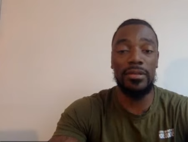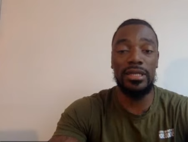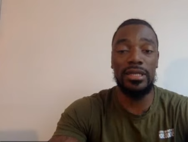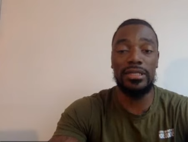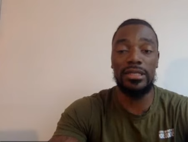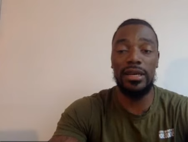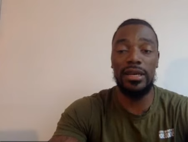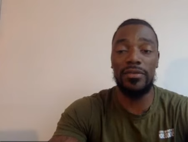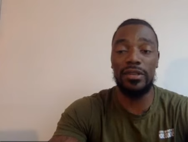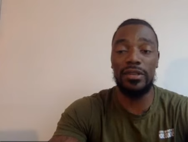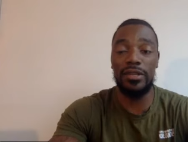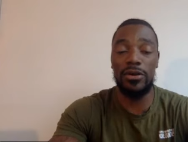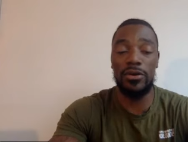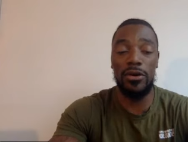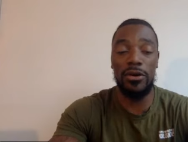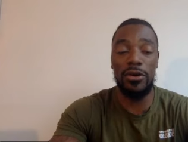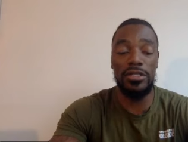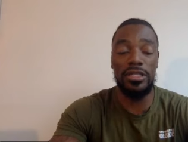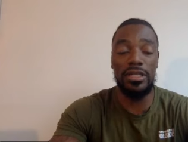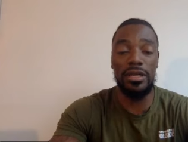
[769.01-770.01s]
That's definitely
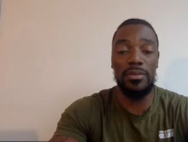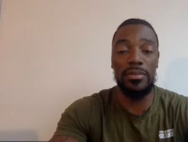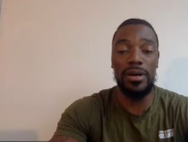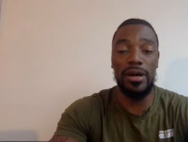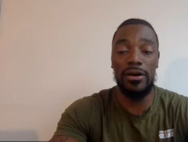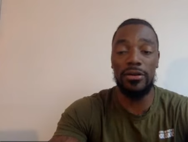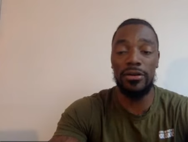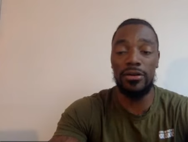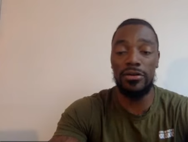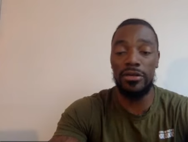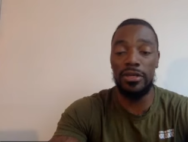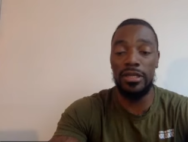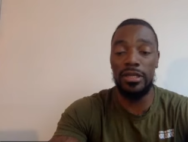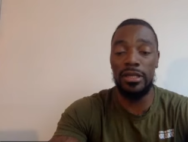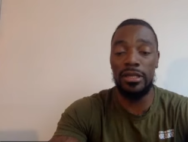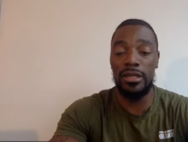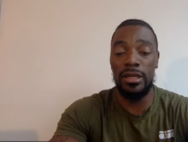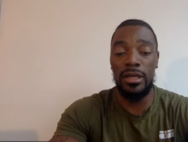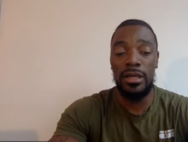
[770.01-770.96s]
crossing a boundary.